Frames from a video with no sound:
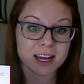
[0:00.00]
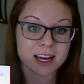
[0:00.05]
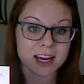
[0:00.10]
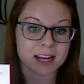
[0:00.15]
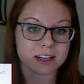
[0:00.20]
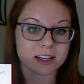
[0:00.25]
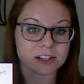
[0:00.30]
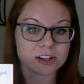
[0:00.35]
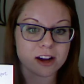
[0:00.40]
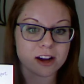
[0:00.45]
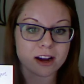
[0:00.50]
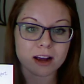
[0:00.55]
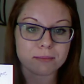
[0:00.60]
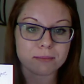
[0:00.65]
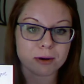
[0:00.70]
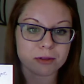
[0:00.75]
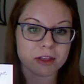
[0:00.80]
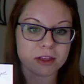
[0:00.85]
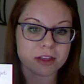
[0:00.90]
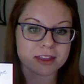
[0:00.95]
and to talk
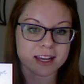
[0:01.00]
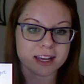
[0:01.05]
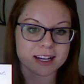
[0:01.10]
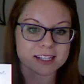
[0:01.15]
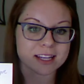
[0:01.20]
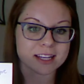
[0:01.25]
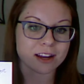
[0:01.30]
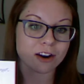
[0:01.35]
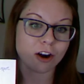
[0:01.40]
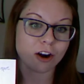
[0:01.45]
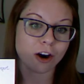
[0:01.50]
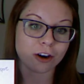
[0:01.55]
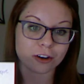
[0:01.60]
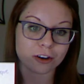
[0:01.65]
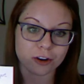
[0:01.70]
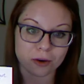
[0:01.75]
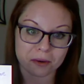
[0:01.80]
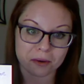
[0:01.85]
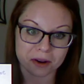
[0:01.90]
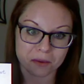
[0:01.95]
about the things that aren't
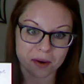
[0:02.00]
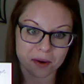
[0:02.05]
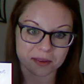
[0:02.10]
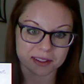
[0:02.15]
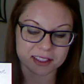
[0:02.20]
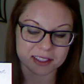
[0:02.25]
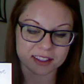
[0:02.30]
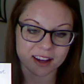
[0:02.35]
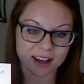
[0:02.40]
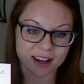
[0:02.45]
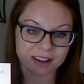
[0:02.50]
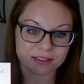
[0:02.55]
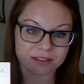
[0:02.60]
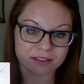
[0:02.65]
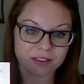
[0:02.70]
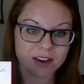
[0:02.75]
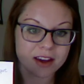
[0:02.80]
going well in life.